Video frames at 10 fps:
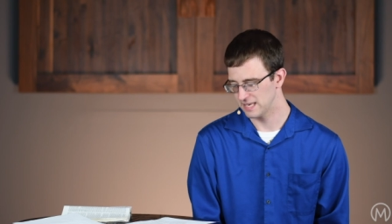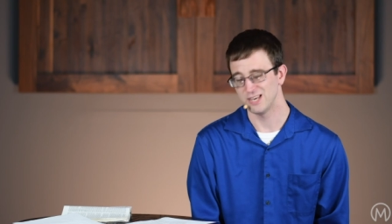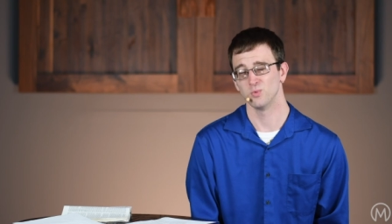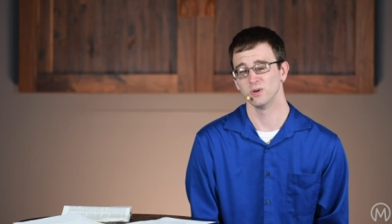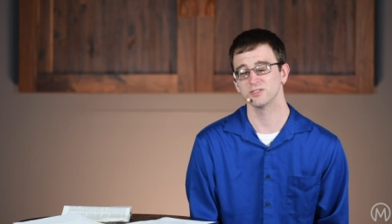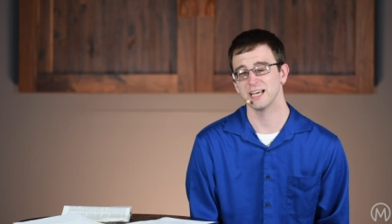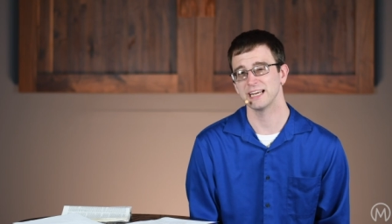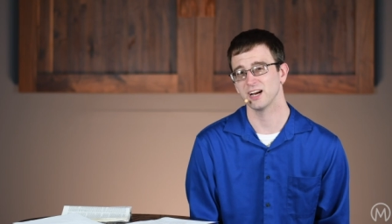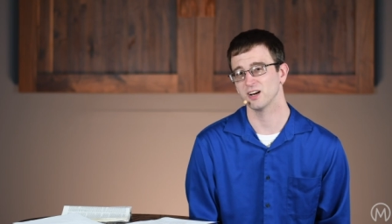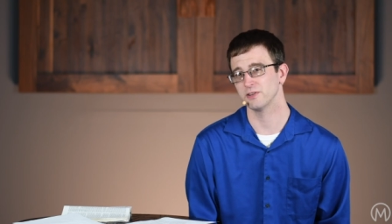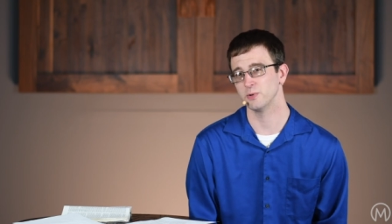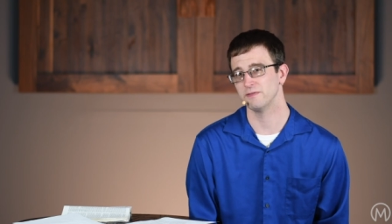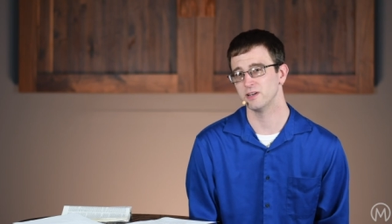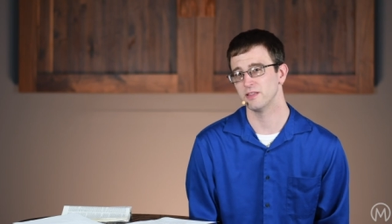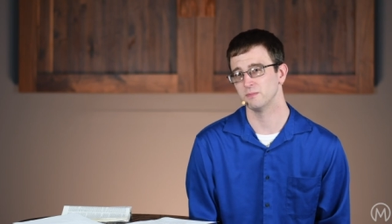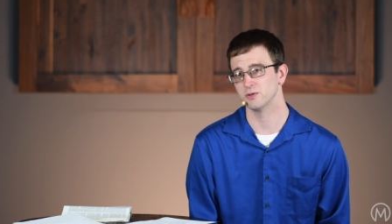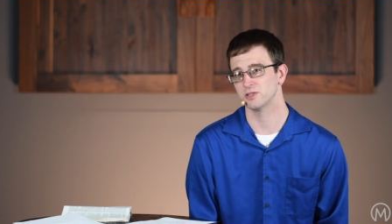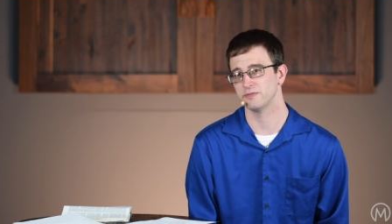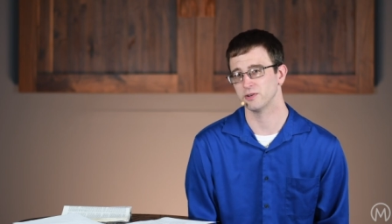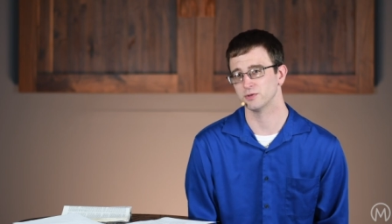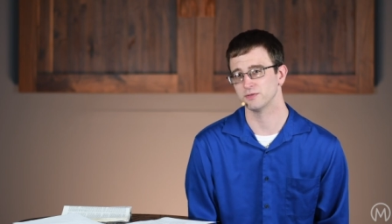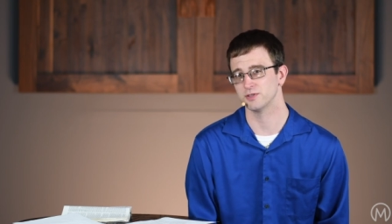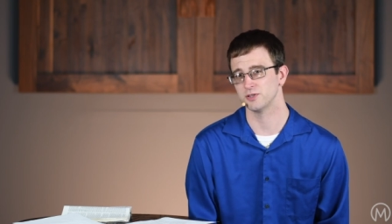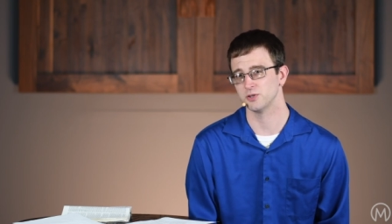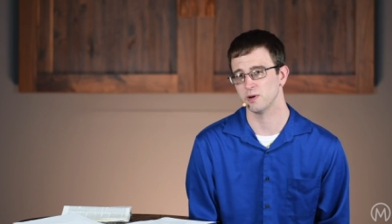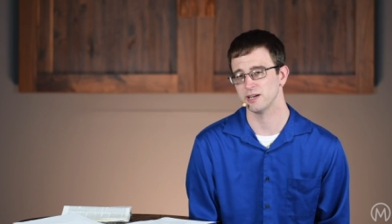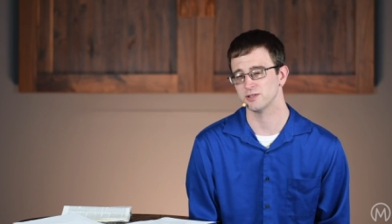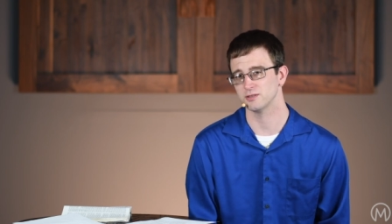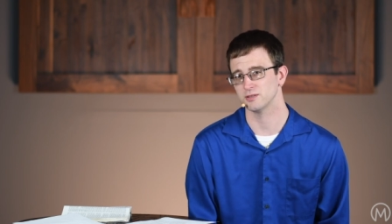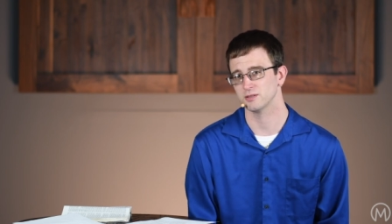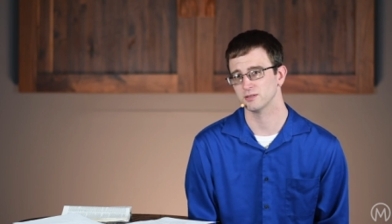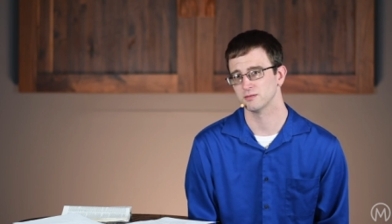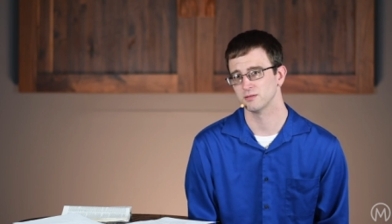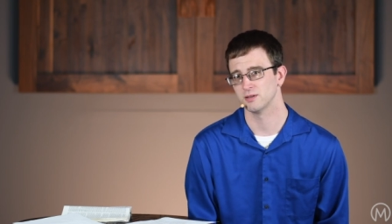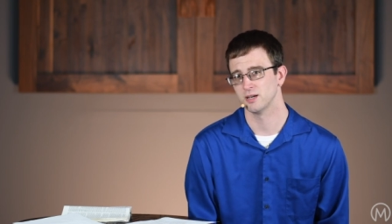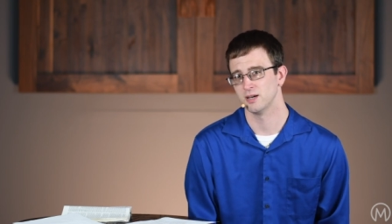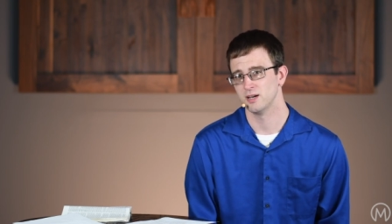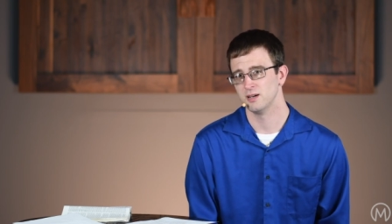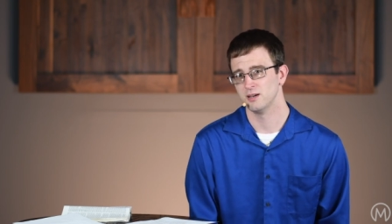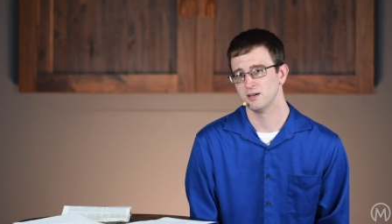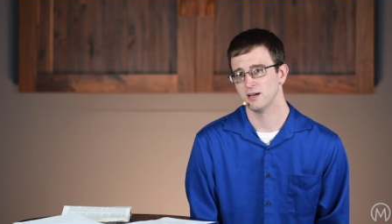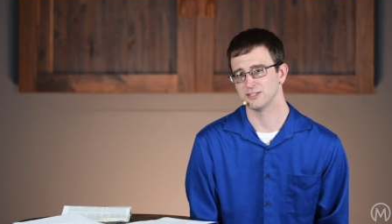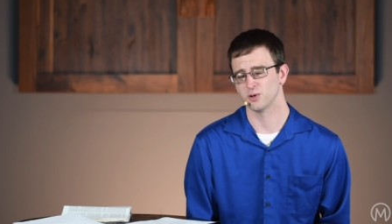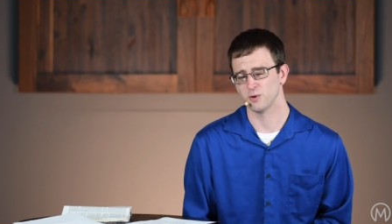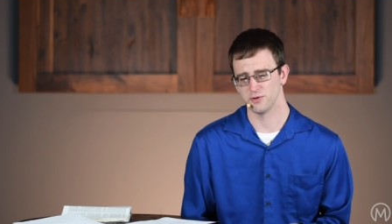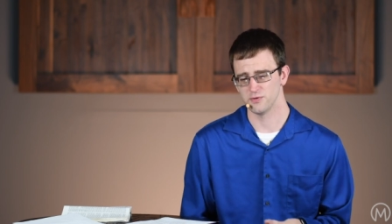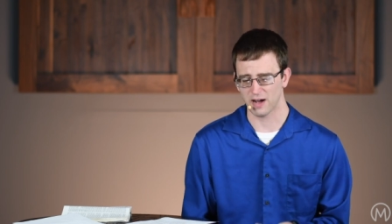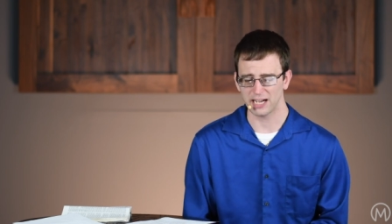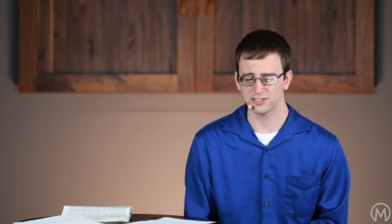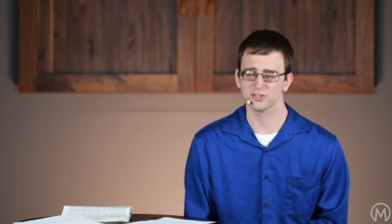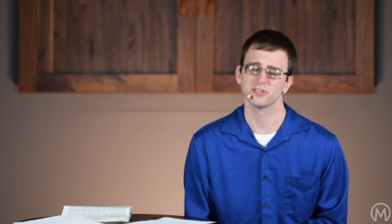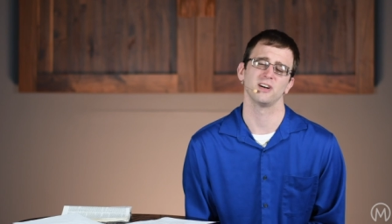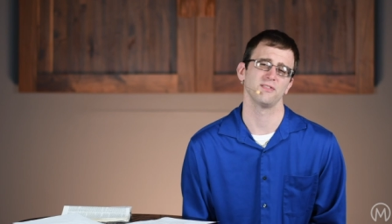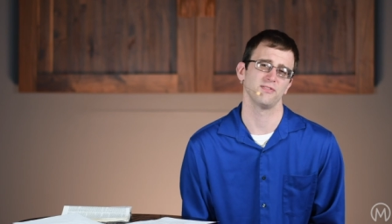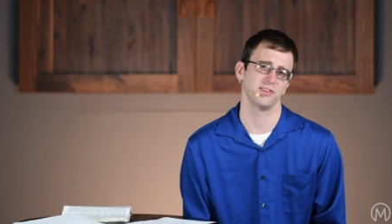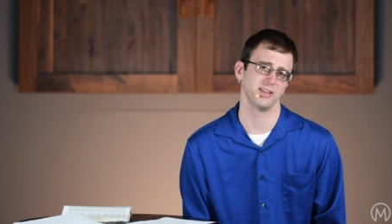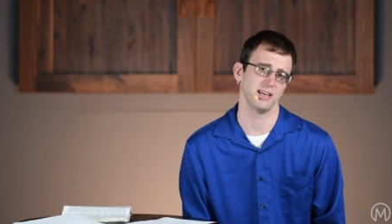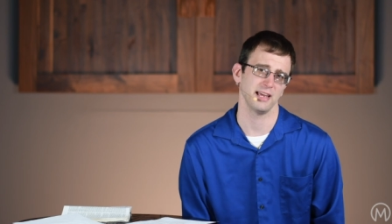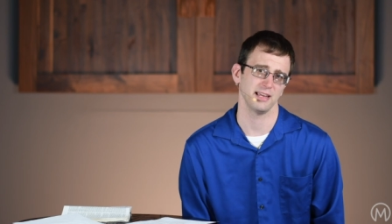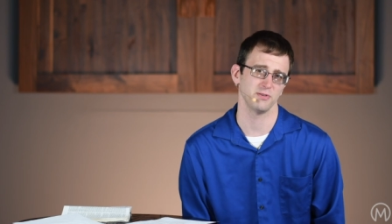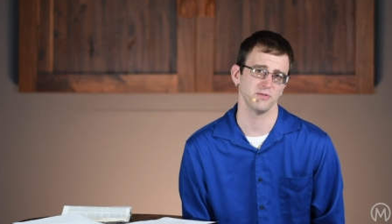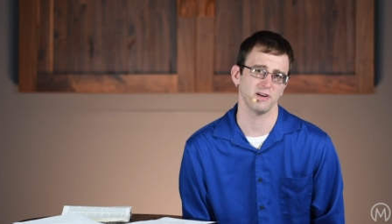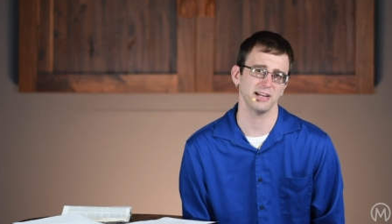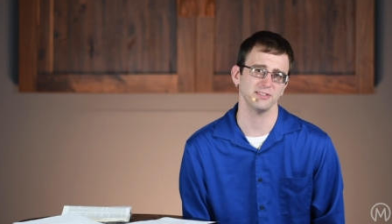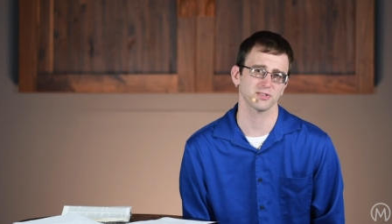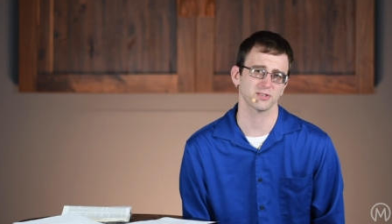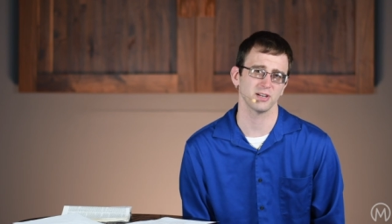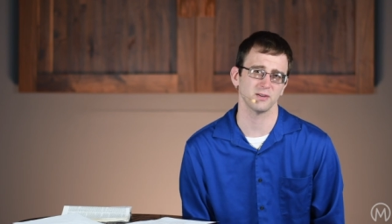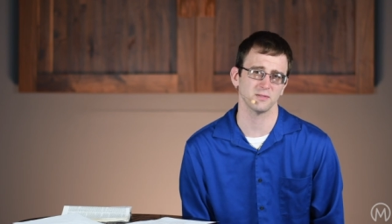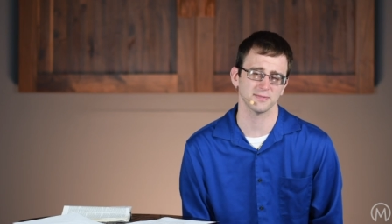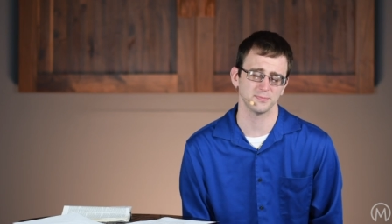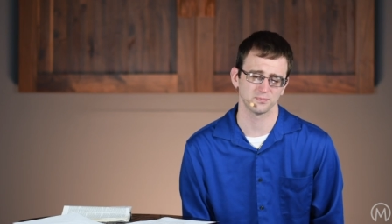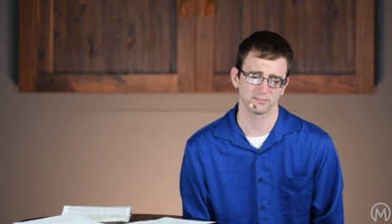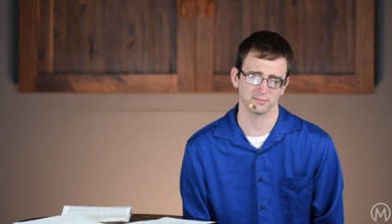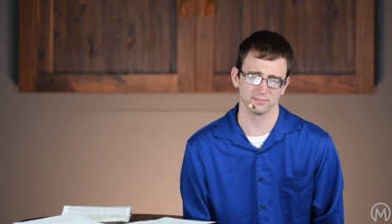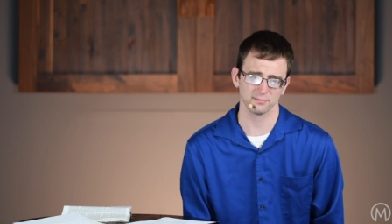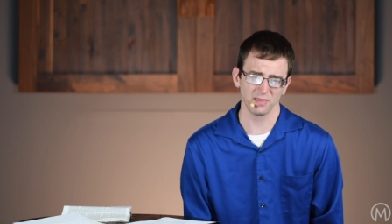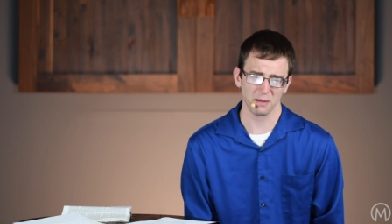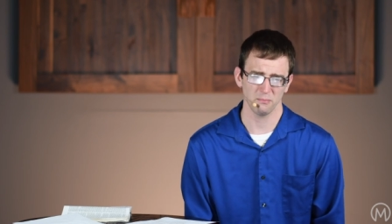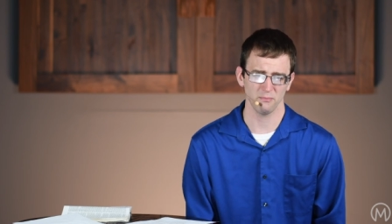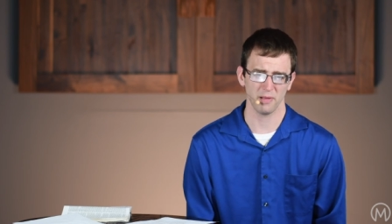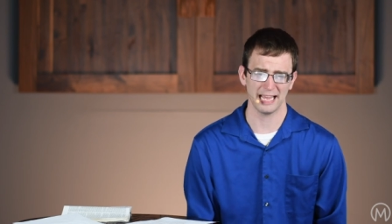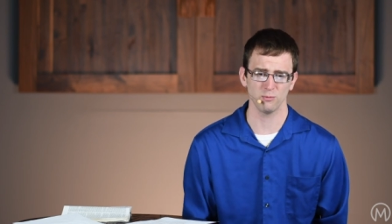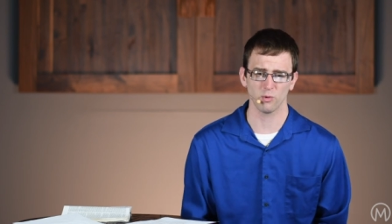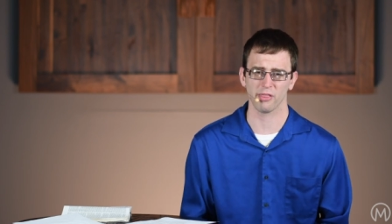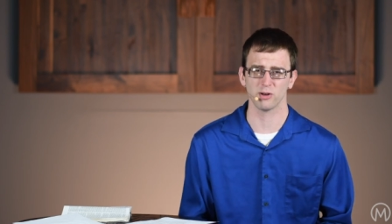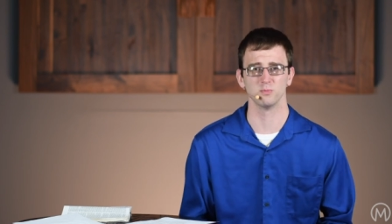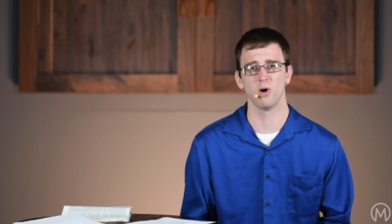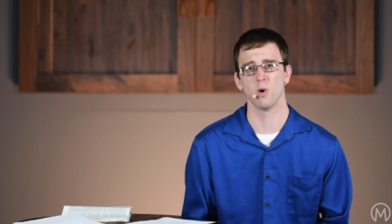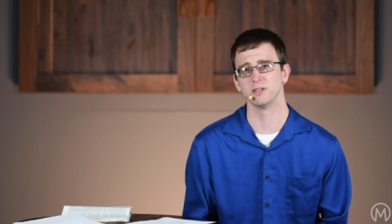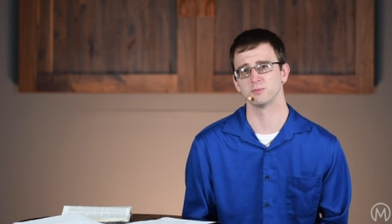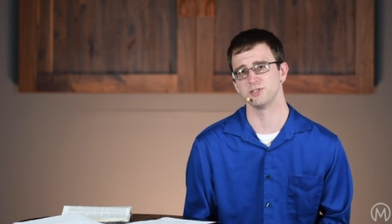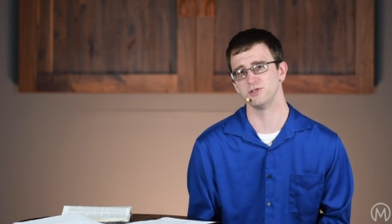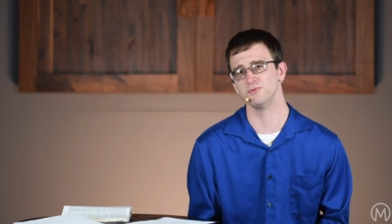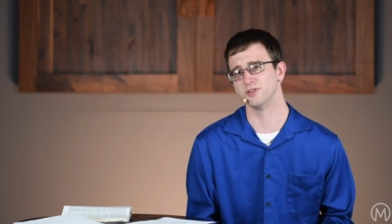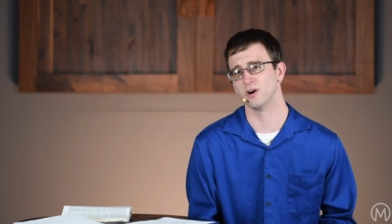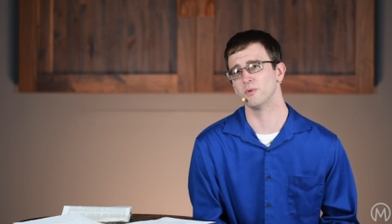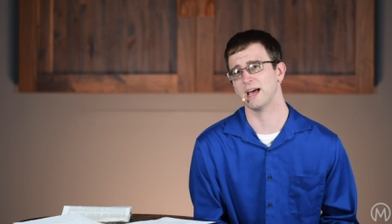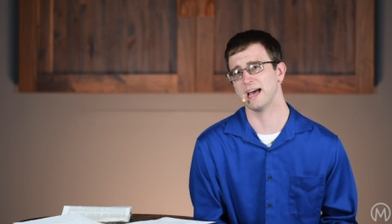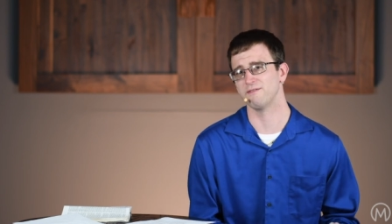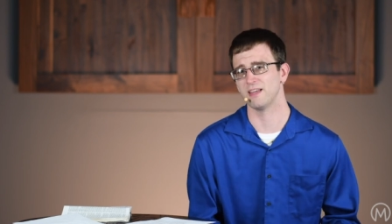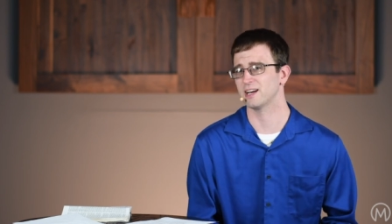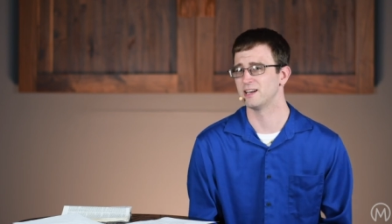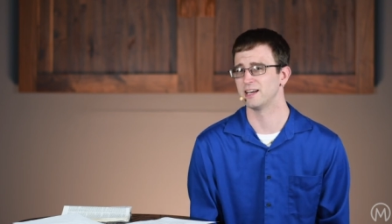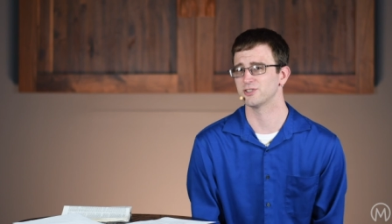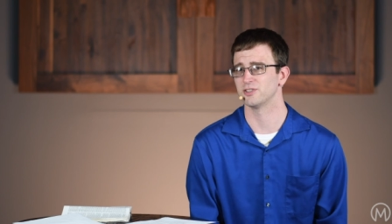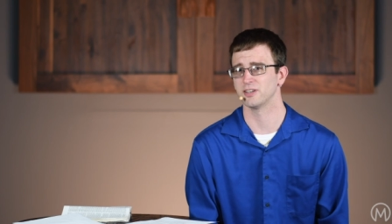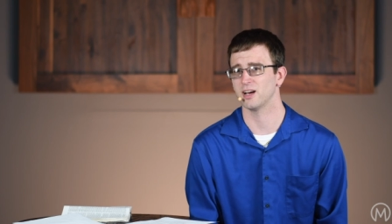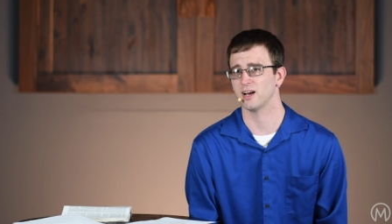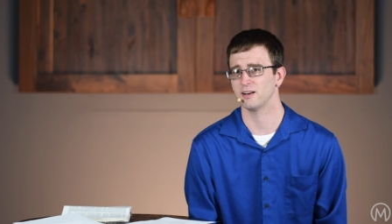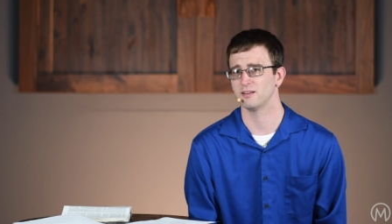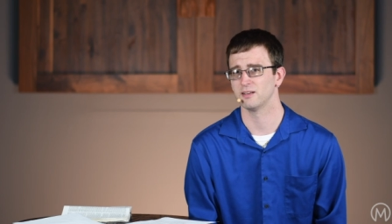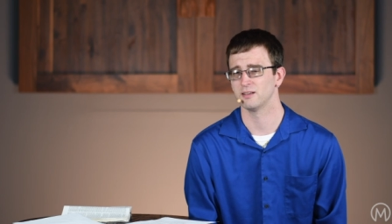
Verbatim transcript: He will take care of you even in the most difficult of situations. And so, if you find yourself today, if you find yourself in one of those moments, but you don't have that connection to God,